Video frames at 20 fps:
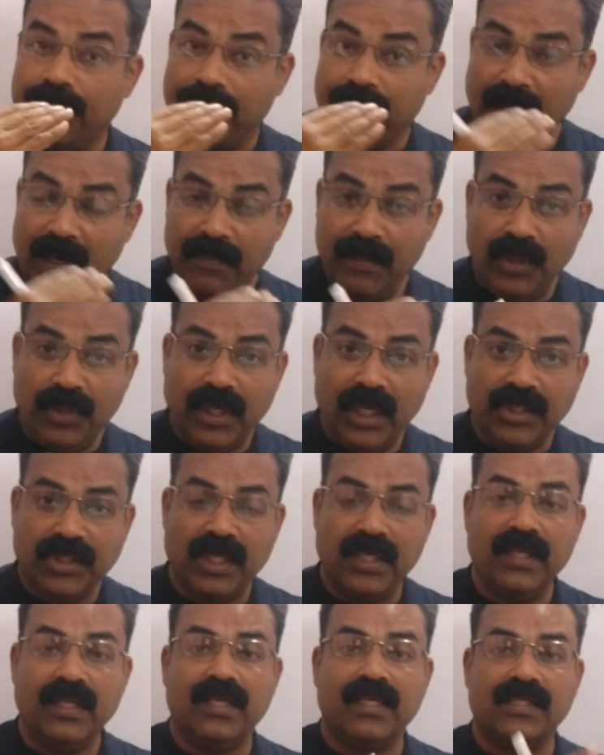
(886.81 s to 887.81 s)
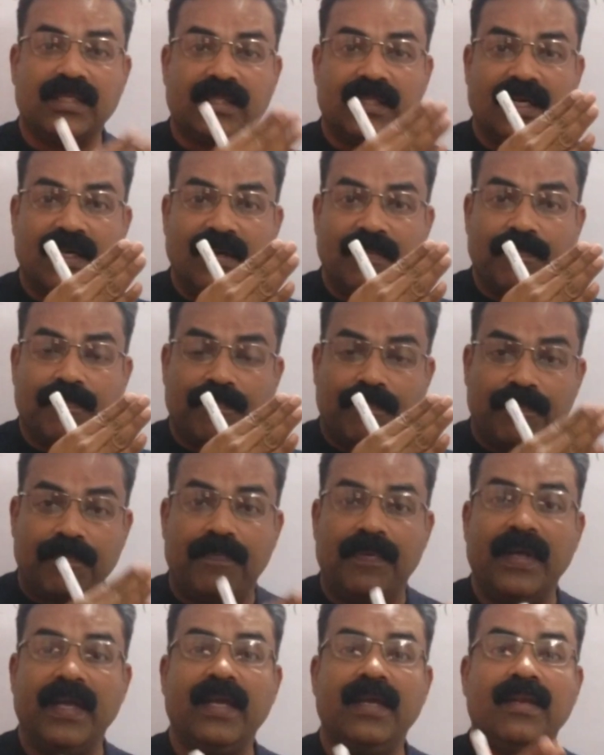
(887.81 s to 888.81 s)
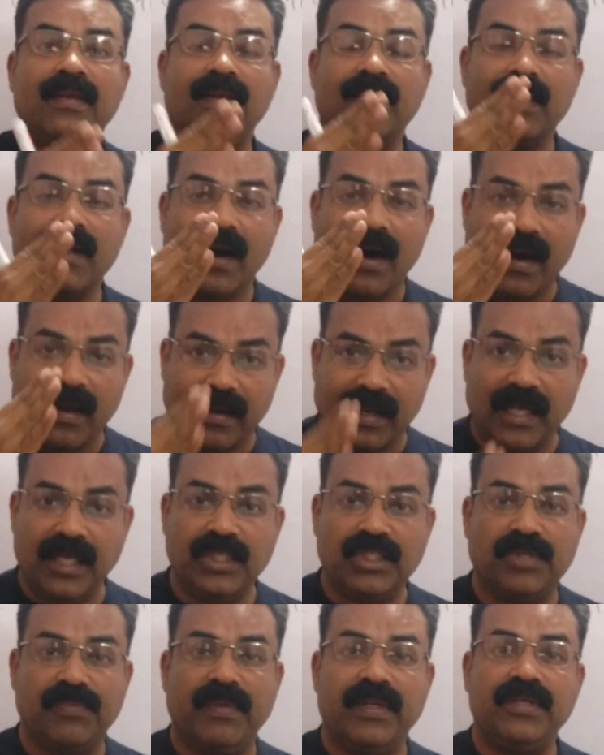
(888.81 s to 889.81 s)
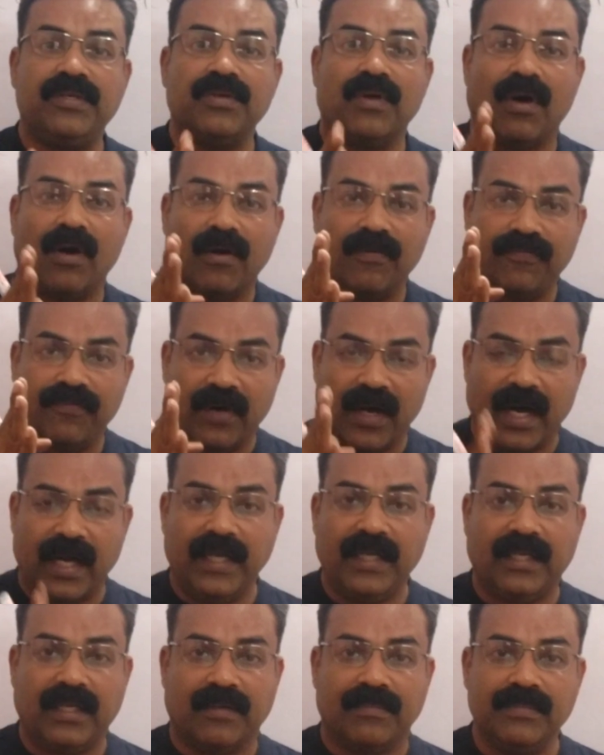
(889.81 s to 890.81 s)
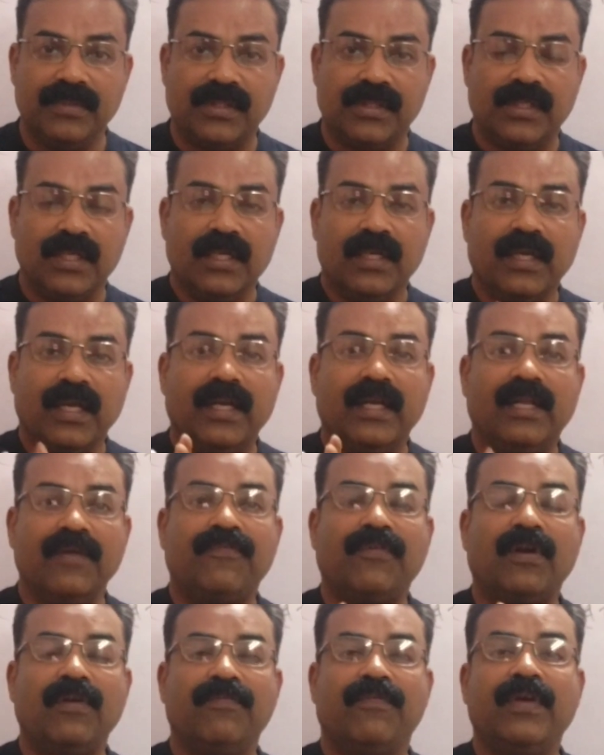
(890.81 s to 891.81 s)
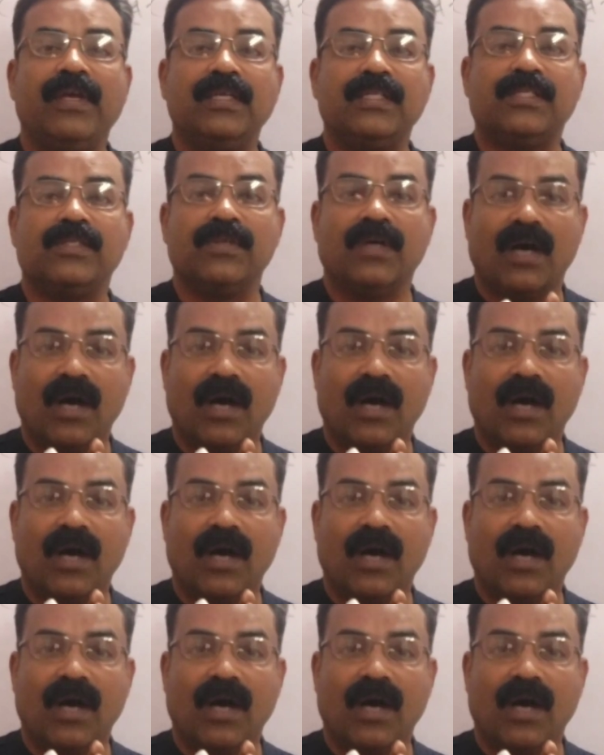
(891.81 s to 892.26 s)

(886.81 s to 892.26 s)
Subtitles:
Permutation is the plain arrangement of items in different ways,